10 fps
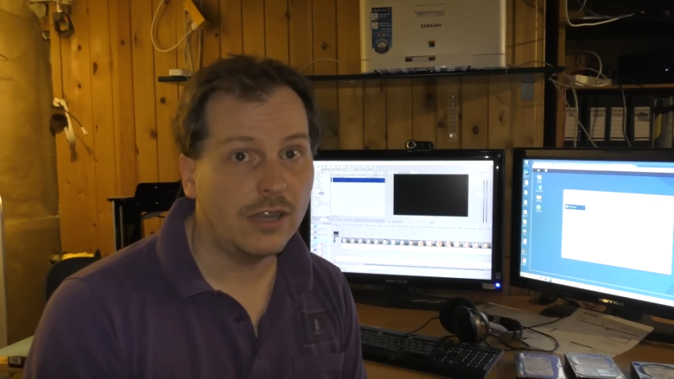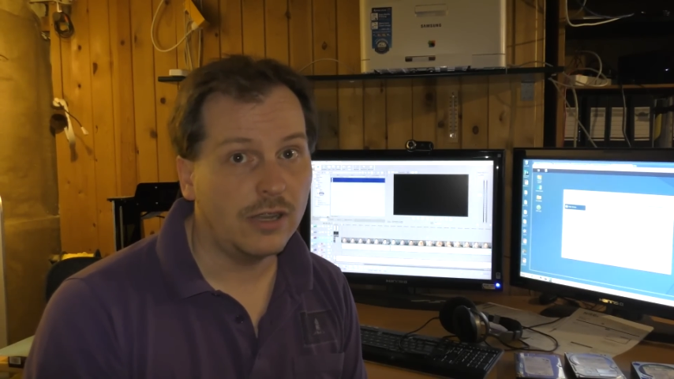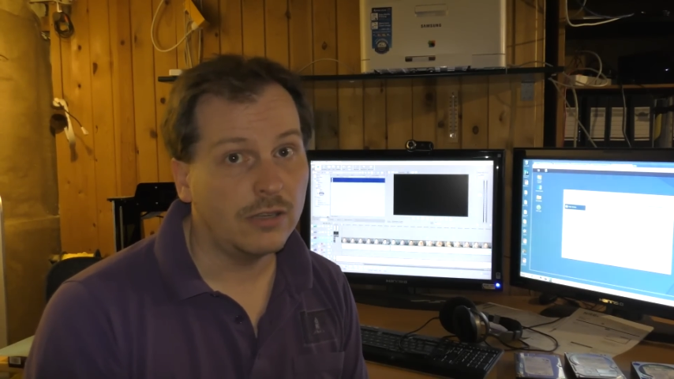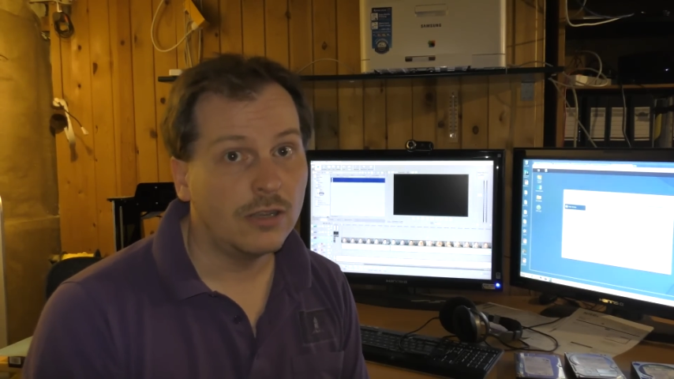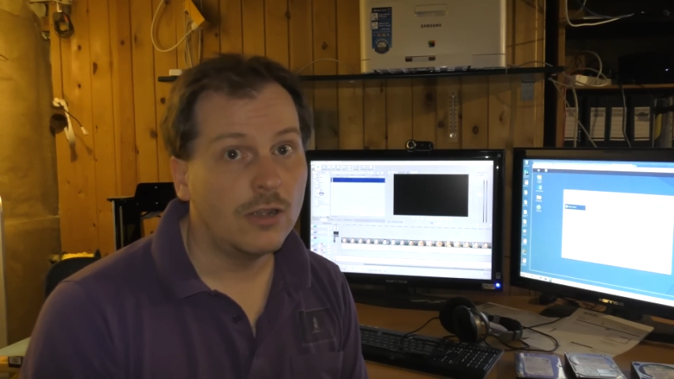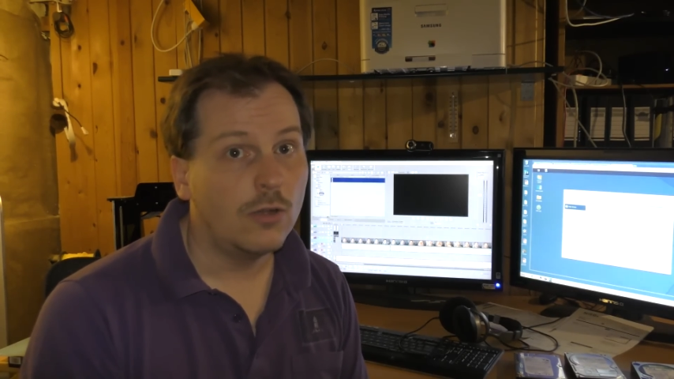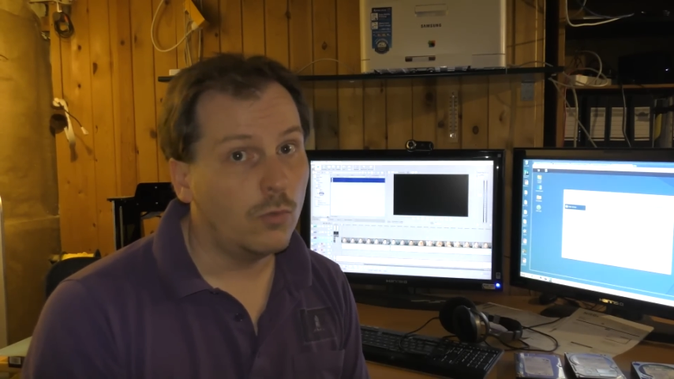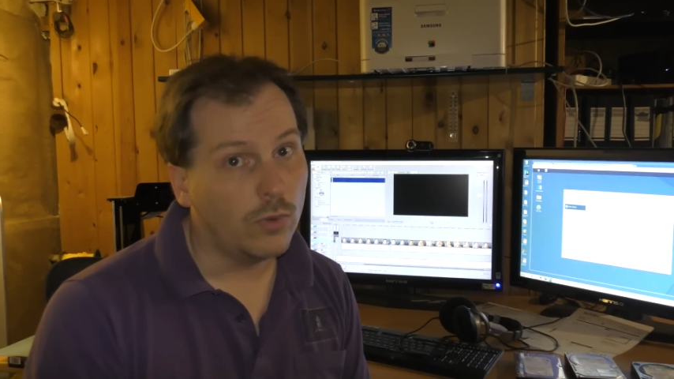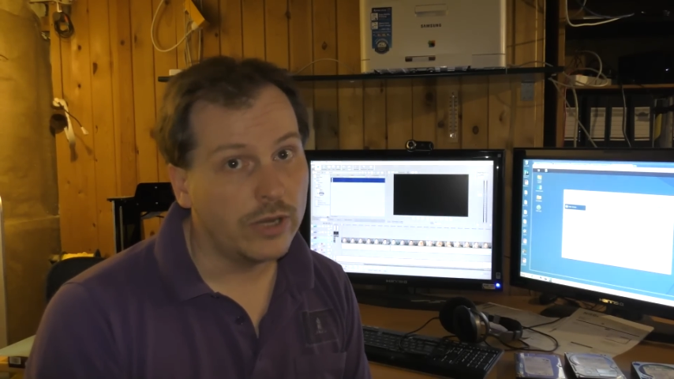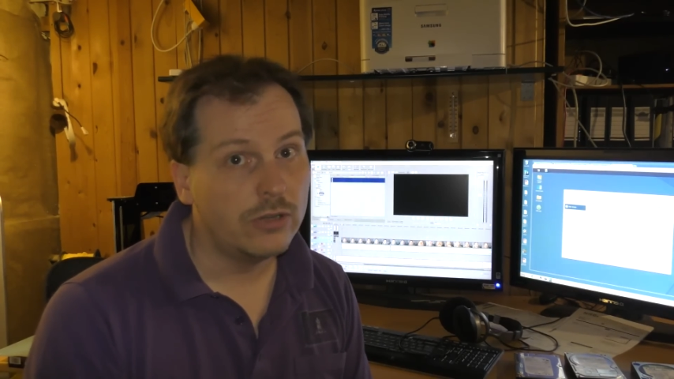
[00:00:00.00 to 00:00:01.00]
And
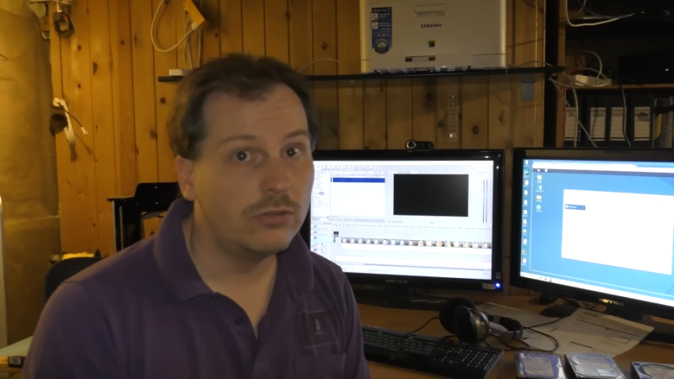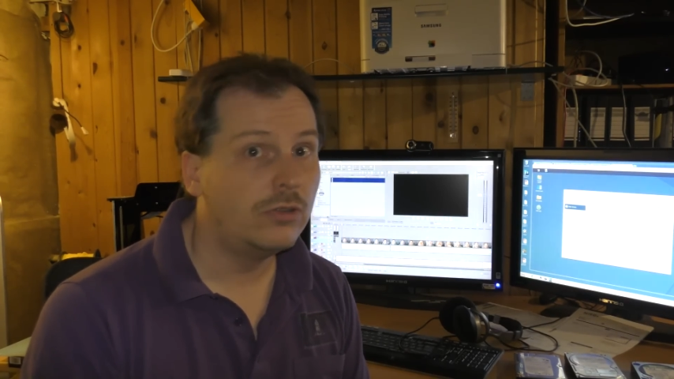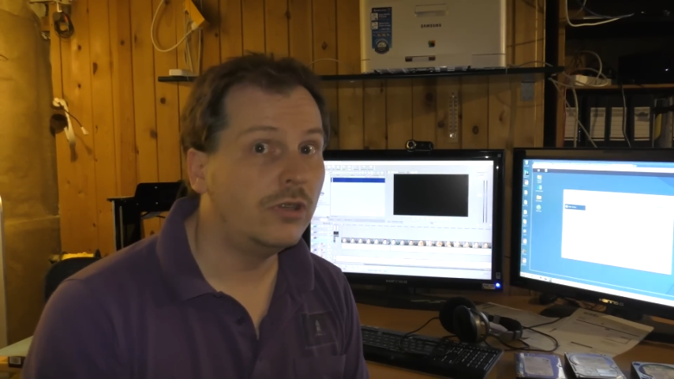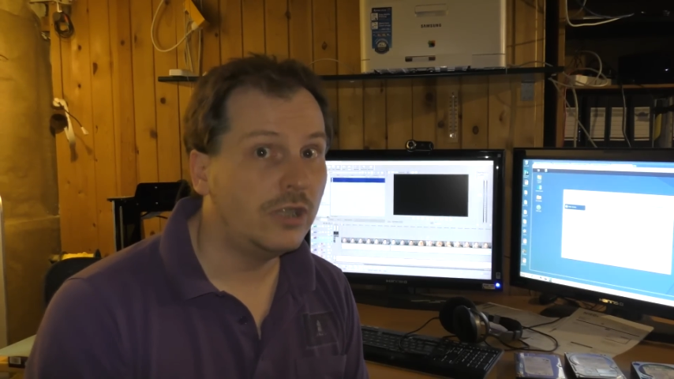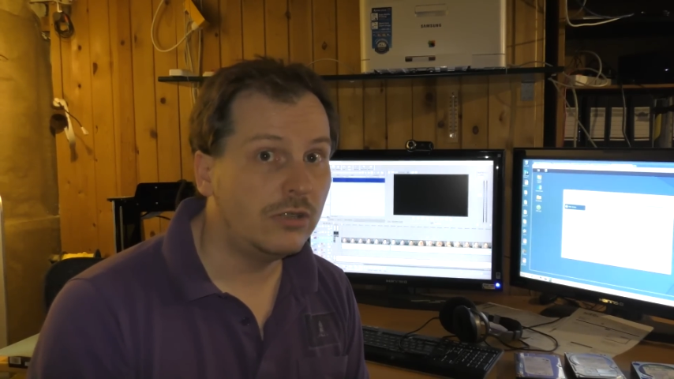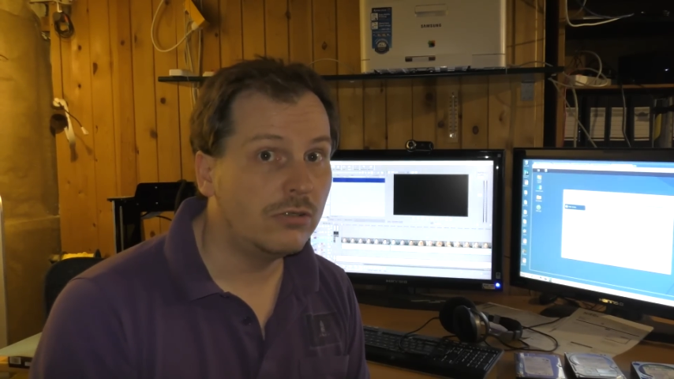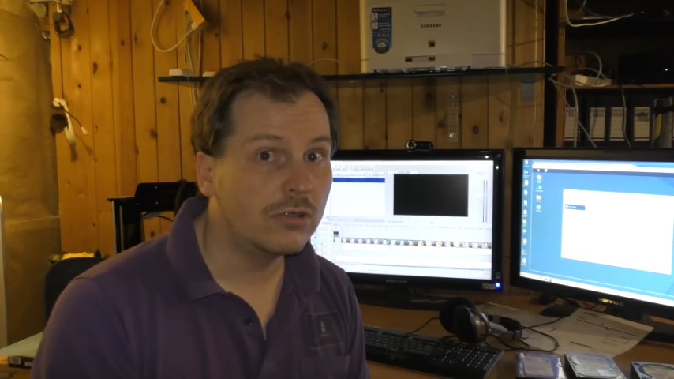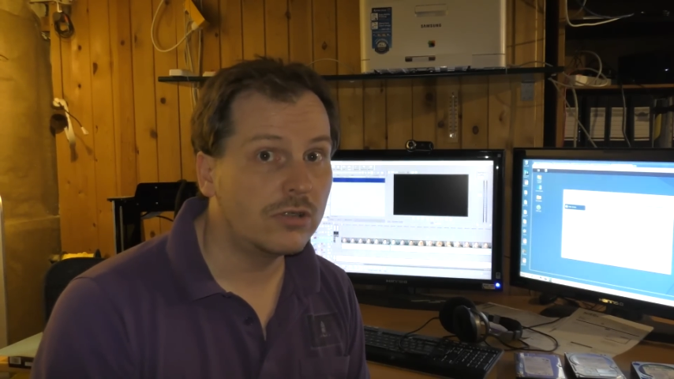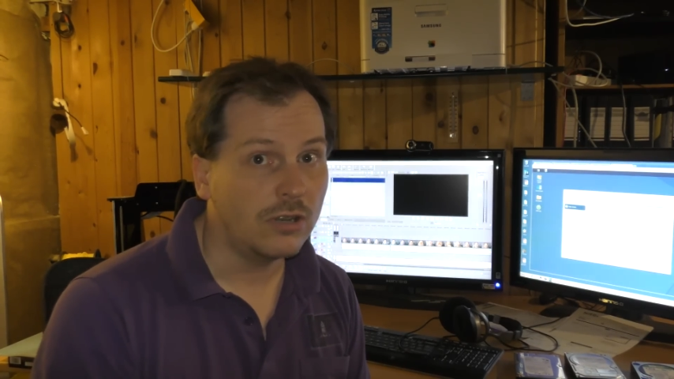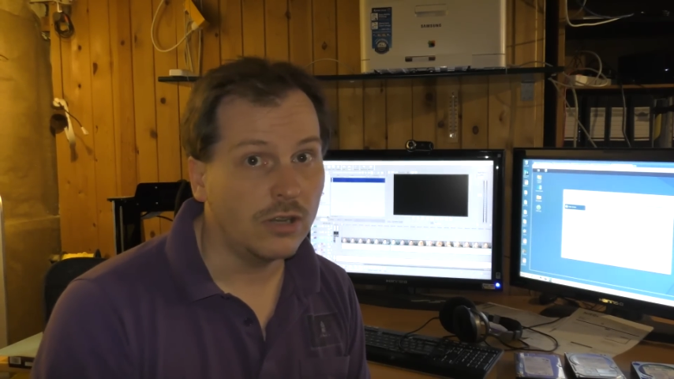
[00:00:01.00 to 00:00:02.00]
when do you need
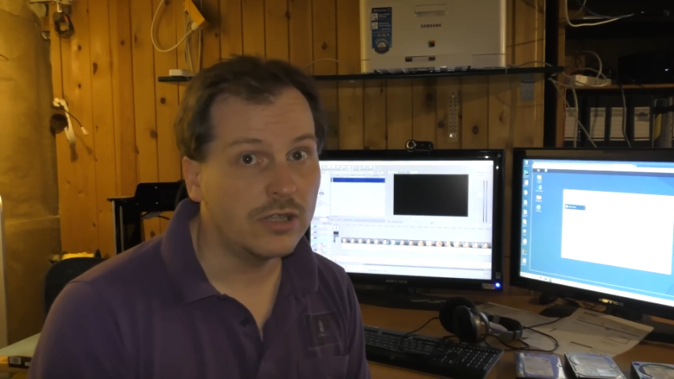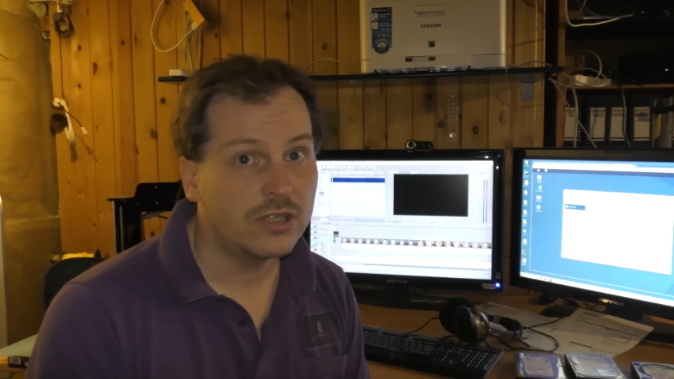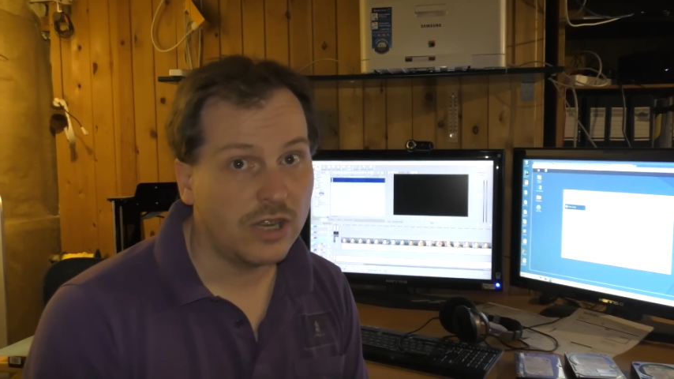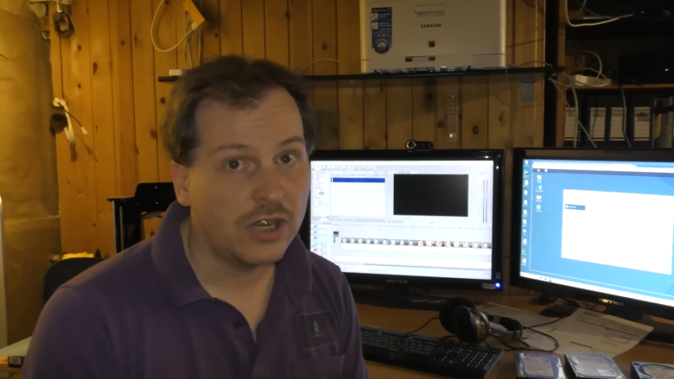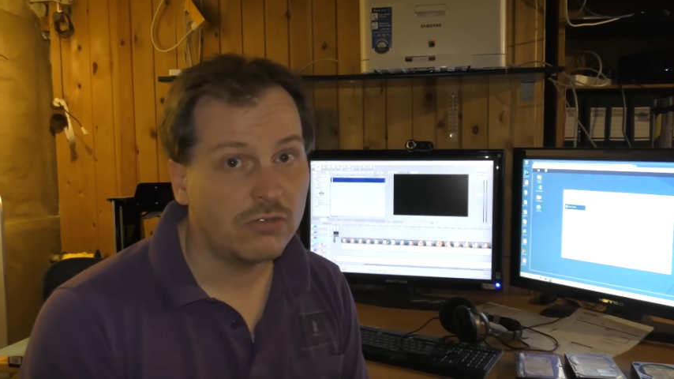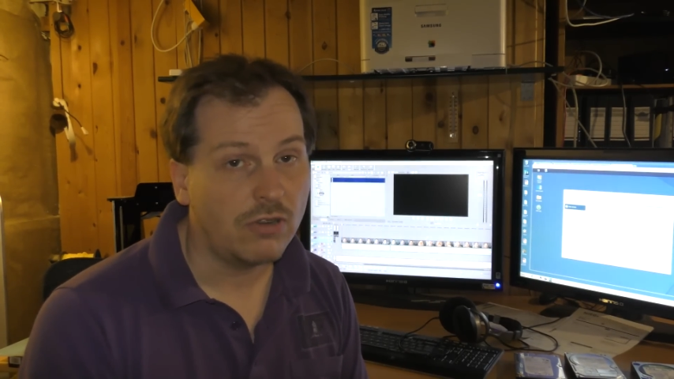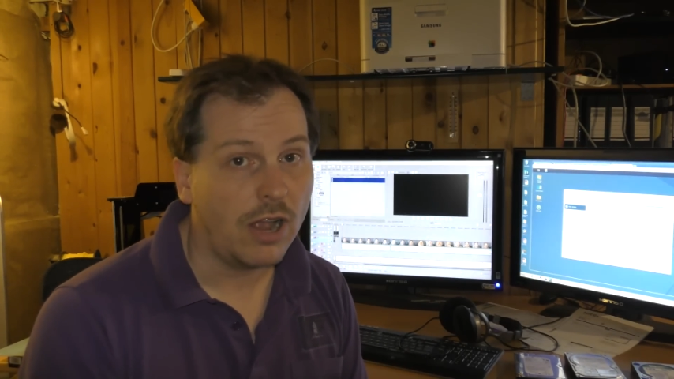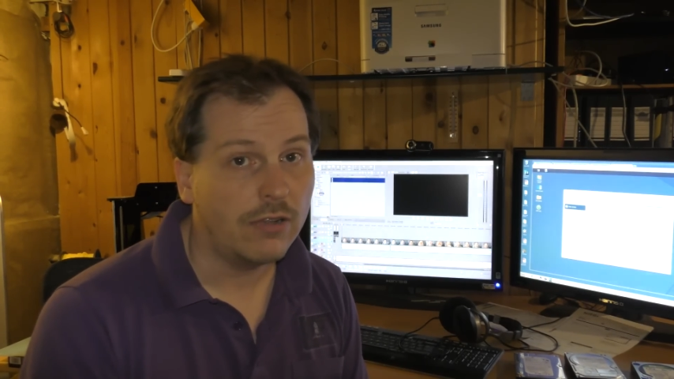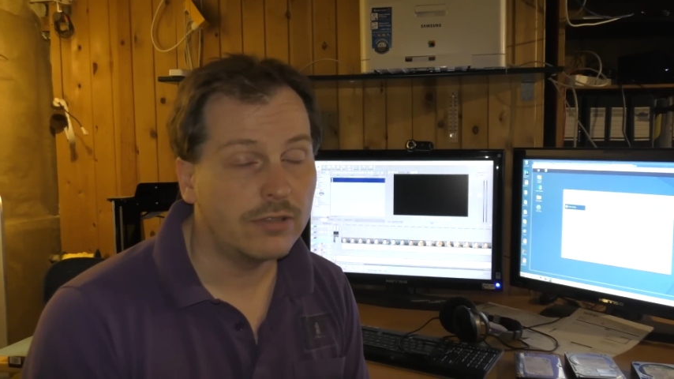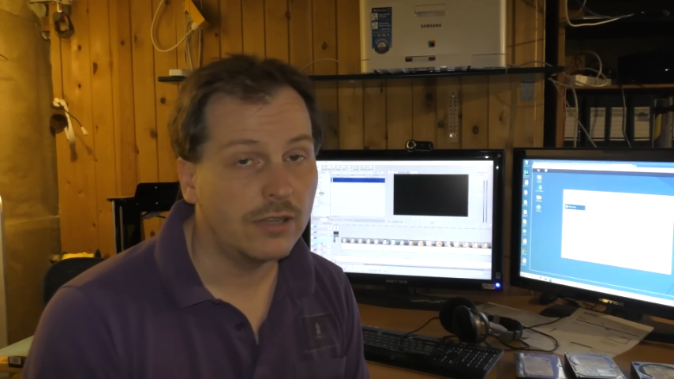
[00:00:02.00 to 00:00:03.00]
your solid state
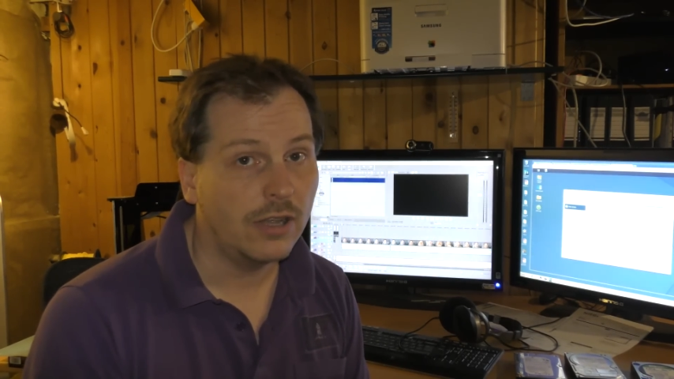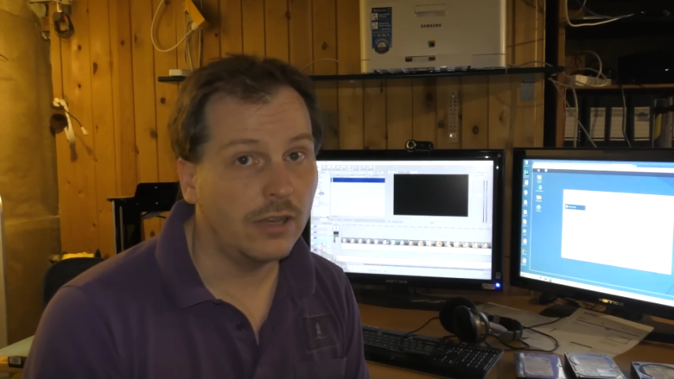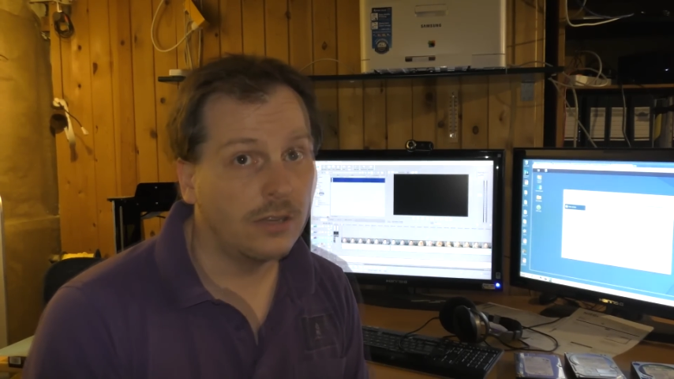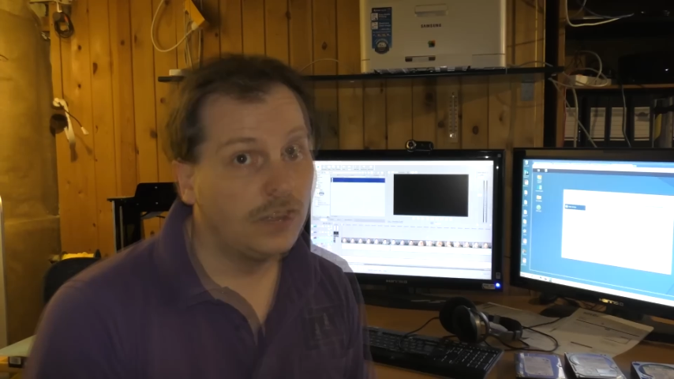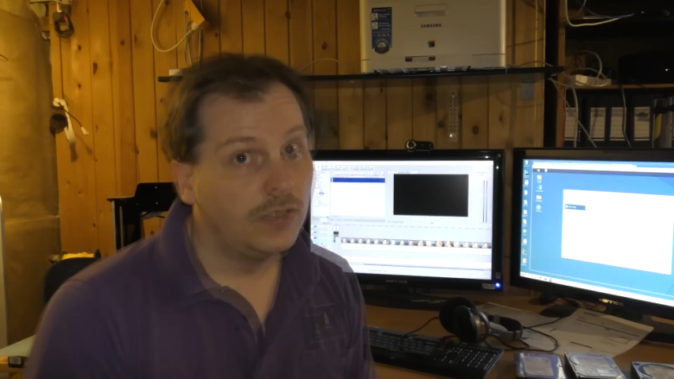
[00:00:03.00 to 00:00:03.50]
drives and